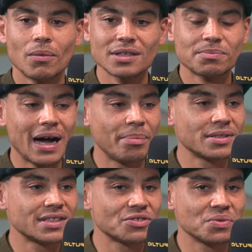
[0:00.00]
what's
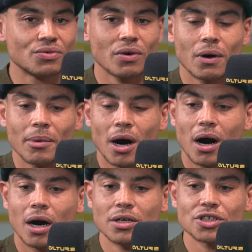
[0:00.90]
happened since we grew up?
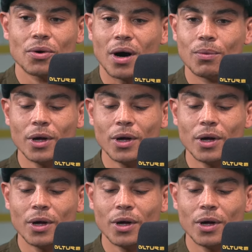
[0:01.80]
Oh, do you know what?